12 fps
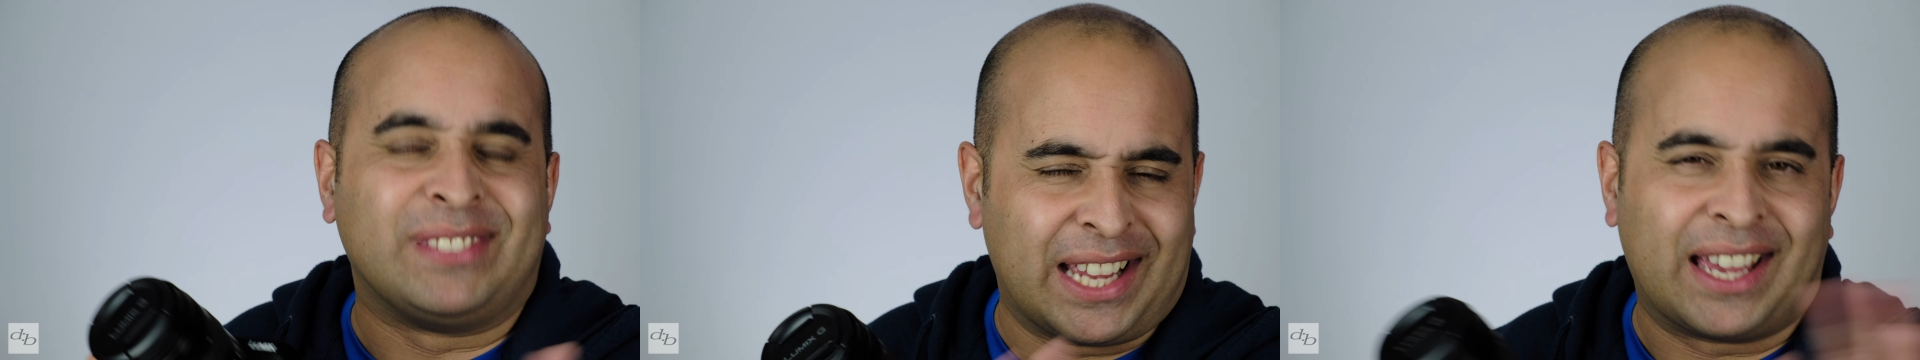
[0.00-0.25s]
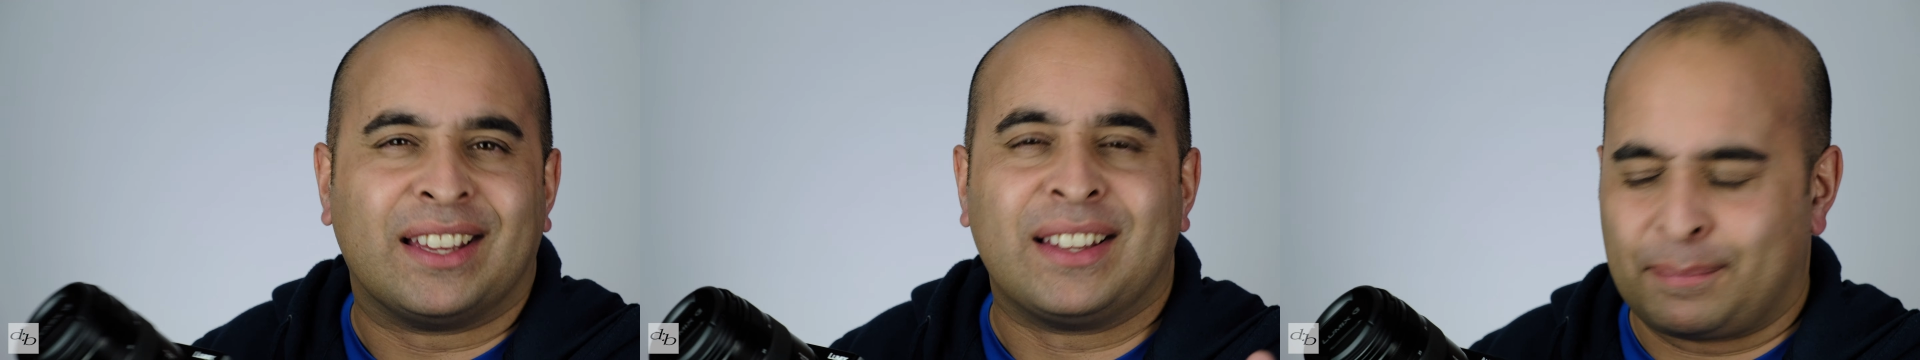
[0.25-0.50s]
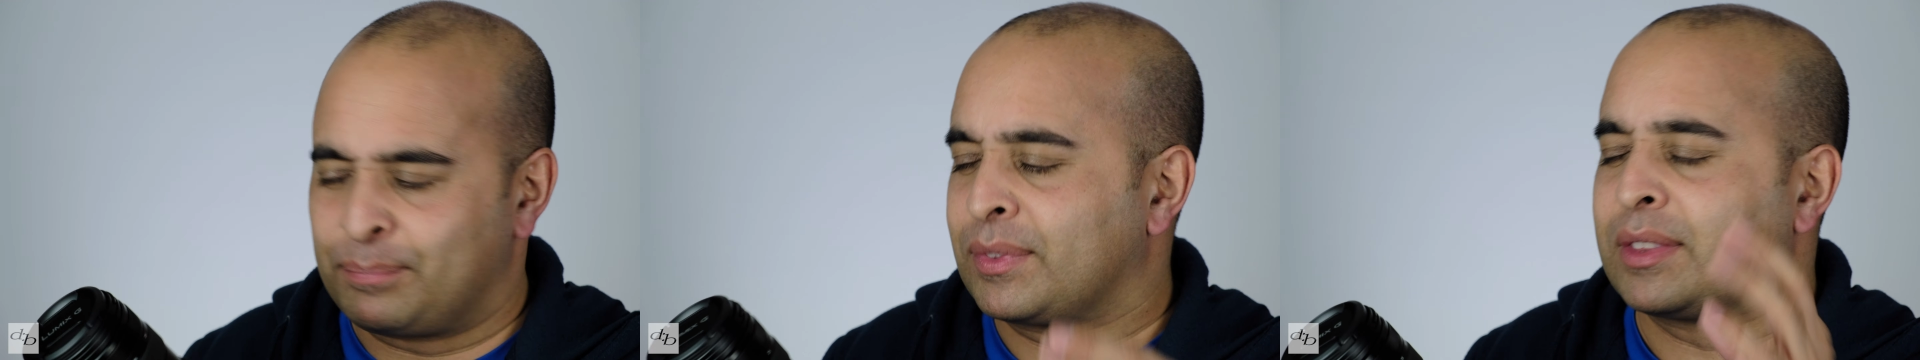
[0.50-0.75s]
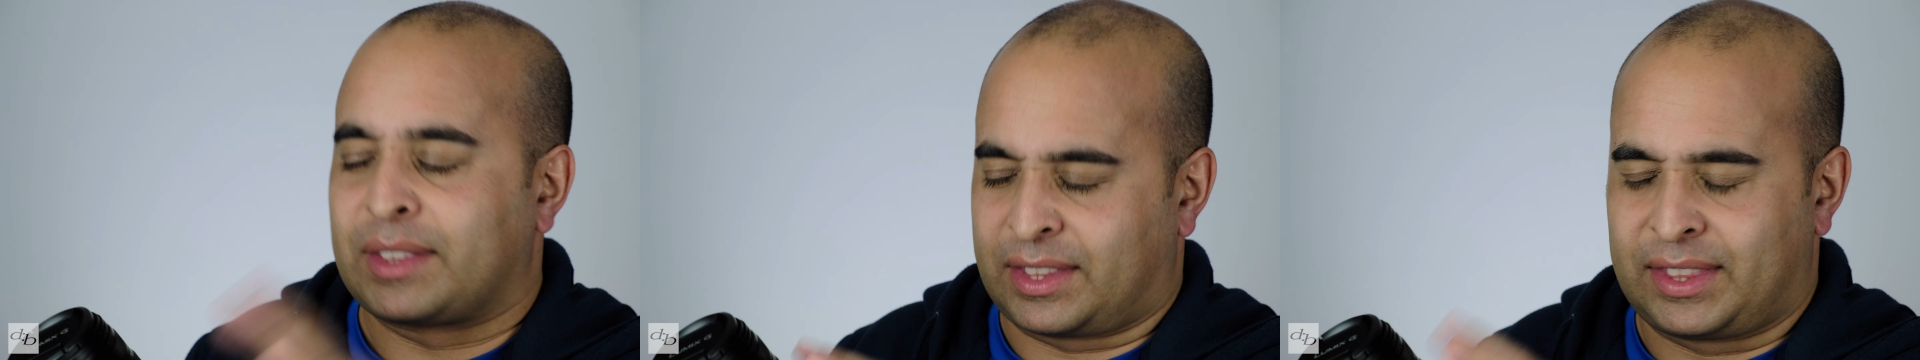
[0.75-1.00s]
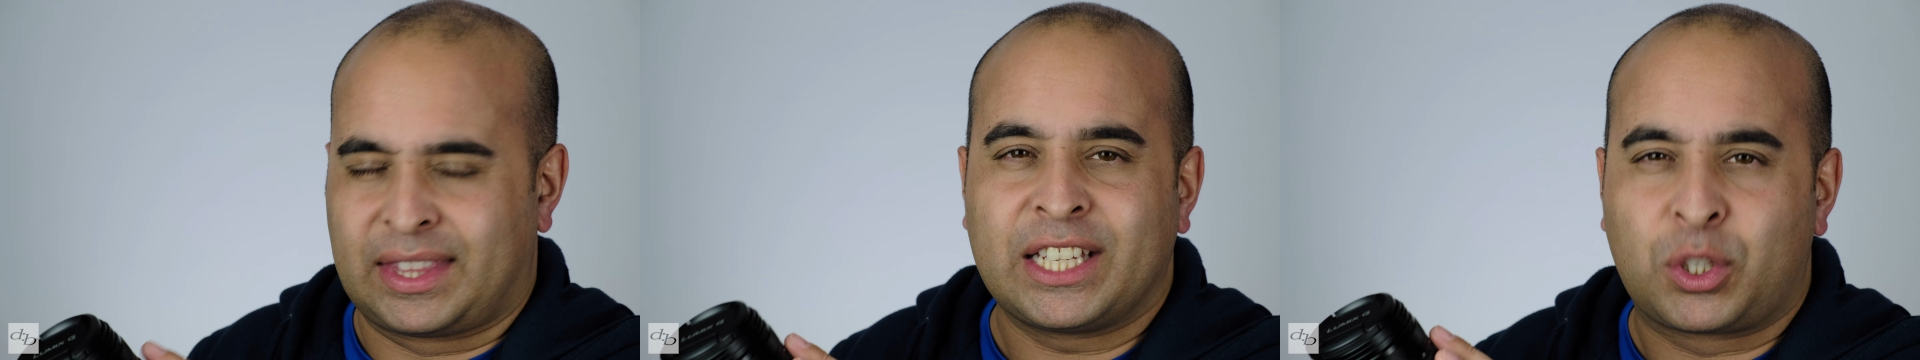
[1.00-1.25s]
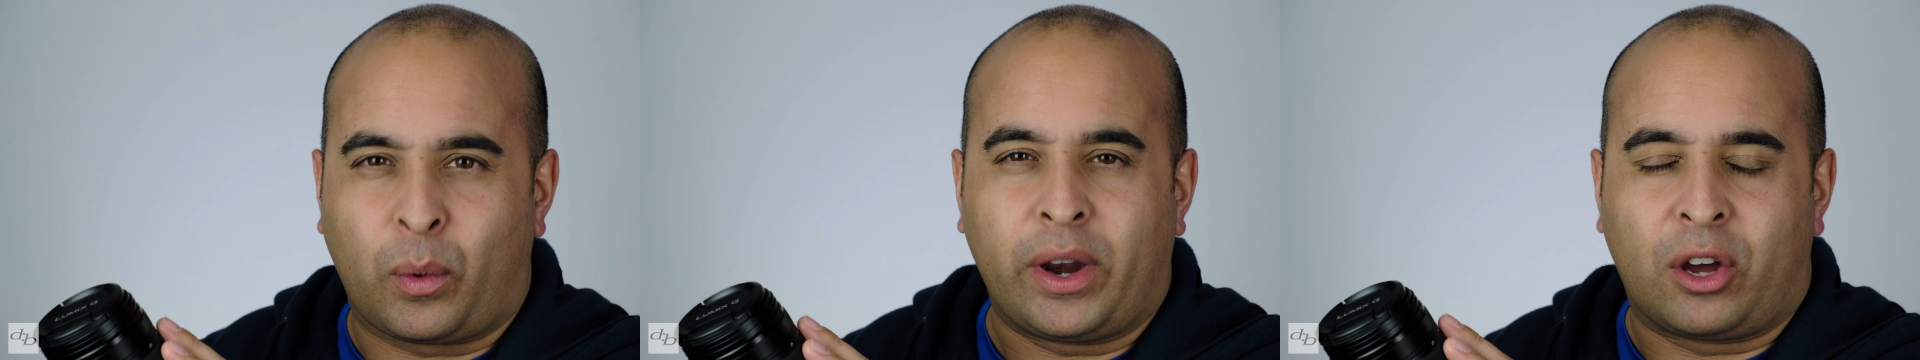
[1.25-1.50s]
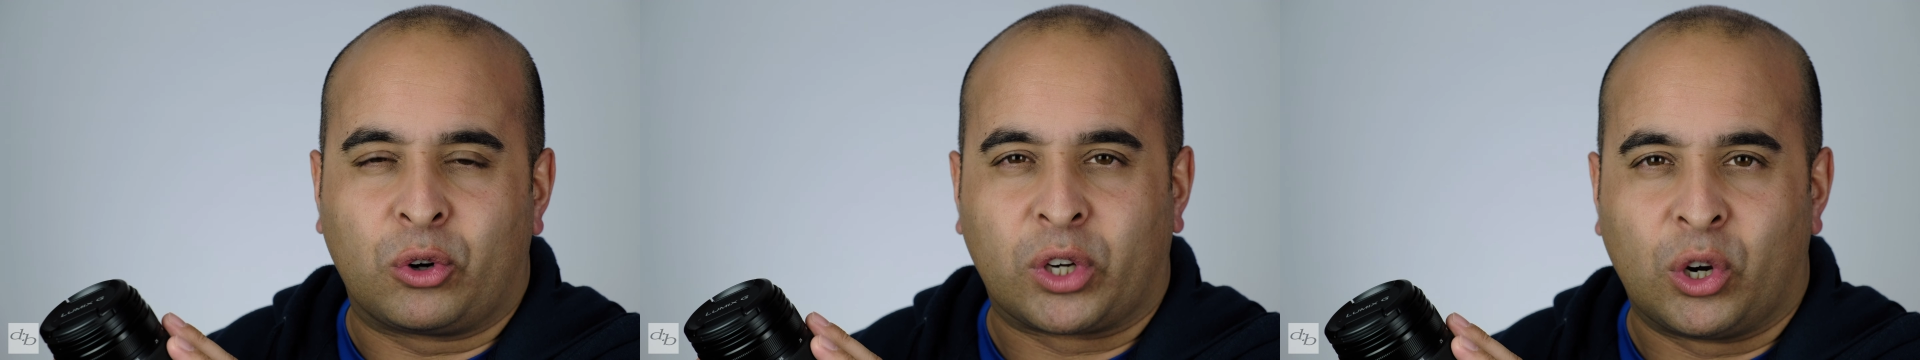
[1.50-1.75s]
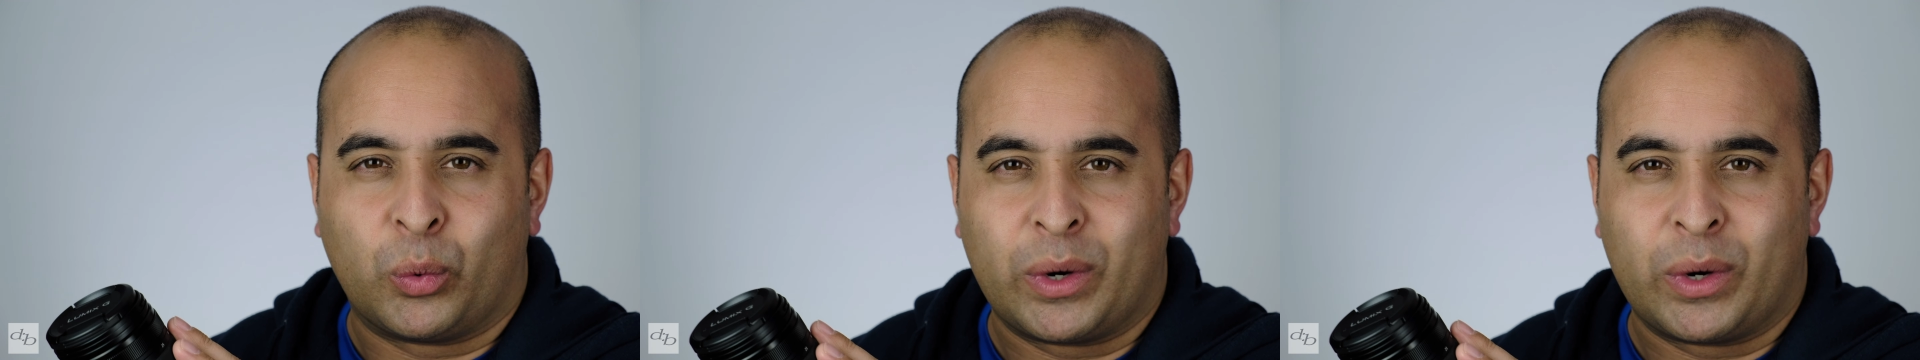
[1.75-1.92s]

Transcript: yeah, this one I'll go